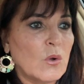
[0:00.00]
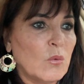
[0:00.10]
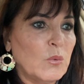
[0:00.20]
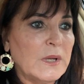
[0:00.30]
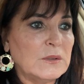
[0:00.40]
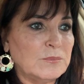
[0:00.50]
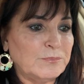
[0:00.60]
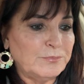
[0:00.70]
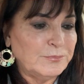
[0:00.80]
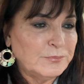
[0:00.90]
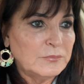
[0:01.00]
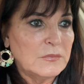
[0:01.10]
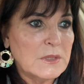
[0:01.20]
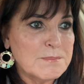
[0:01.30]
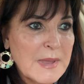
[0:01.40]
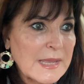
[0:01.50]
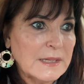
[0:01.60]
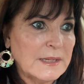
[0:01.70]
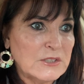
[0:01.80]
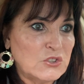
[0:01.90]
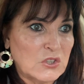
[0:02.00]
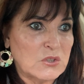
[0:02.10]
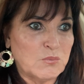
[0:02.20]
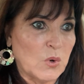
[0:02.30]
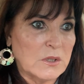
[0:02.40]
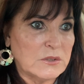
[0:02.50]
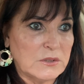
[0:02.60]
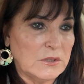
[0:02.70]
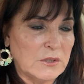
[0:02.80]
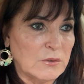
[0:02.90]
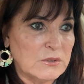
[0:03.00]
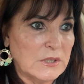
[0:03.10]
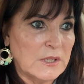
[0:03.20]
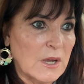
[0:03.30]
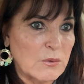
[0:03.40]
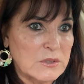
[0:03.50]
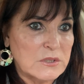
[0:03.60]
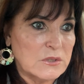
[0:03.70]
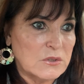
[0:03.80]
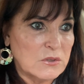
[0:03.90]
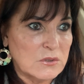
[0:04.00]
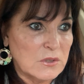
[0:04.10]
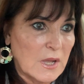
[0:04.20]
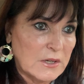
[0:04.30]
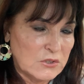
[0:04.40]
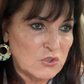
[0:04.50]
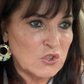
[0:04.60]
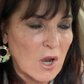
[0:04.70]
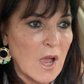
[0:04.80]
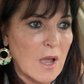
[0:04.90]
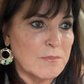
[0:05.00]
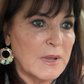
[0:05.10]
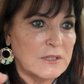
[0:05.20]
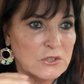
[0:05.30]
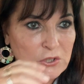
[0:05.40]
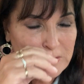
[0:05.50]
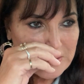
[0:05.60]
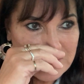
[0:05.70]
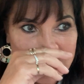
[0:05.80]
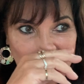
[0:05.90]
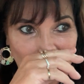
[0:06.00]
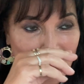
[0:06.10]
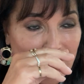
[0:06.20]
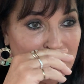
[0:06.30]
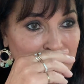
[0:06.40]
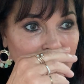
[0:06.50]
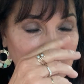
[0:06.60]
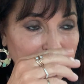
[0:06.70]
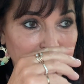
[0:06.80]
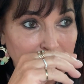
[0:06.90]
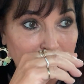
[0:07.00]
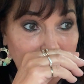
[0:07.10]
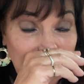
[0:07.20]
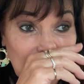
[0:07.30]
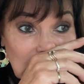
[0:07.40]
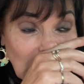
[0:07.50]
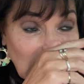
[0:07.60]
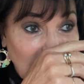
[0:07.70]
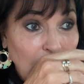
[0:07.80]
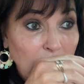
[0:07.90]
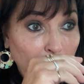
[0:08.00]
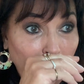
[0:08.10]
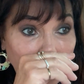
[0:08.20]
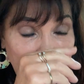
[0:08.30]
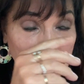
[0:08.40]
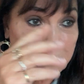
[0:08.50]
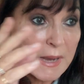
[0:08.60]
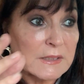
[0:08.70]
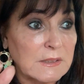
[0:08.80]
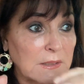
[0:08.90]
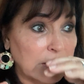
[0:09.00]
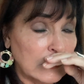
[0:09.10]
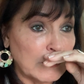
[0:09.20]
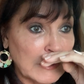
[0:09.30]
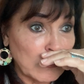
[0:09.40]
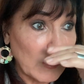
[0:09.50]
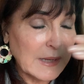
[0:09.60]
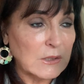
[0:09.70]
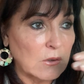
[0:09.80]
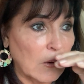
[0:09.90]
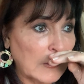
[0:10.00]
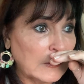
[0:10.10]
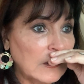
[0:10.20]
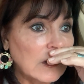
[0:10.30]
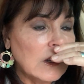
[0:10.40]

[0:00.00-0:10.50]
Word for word: When the man has just worked, you know, 10 hours at his job and she's sitting on in the chair expecting to be waited on.